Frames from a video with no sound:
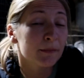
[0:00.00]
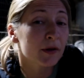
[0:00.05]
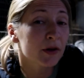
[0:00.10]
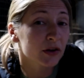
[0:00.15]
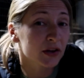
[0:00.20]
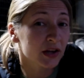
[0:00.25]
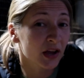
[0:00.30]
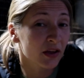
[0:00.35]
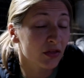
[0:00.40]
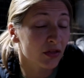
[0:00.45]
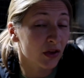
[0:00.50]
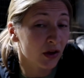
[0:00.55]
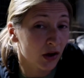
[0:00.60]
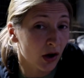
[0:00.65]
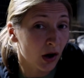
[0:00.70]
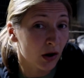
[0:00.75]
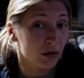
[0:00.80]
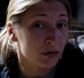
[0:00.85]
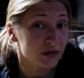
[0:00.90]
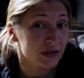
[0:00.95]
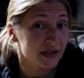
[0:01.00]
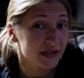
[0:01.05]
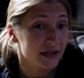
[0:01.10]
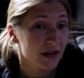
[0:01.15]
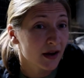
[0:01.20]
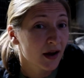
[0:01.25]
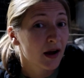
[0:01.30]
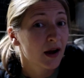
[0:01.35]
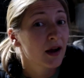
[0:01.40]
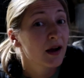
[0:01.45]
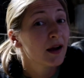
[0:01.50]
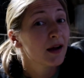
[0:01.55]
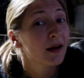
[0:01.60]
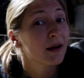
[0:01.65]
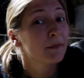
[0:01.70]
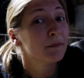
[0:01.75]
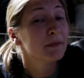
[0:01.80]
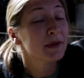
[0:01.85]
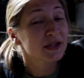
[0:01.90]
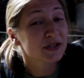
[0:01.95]
milking the goats.
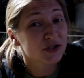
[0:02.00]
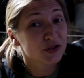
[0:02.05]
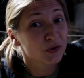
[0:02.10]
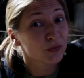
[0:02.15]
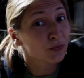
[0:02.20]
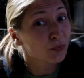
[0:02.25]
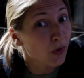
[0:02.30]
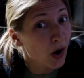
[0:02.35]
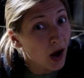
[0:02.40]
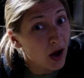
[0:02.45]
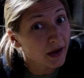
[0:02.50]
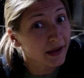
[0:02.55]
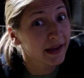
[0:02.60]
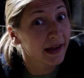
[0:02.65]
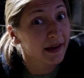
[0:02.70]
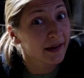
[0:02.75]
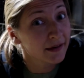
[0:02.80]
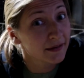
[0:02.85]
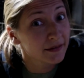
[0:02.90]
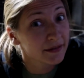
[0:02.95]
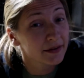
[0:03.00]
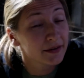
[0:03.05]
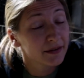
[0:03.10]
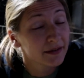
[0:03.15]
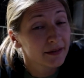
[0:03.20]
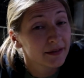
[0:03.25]
Mr. Rocket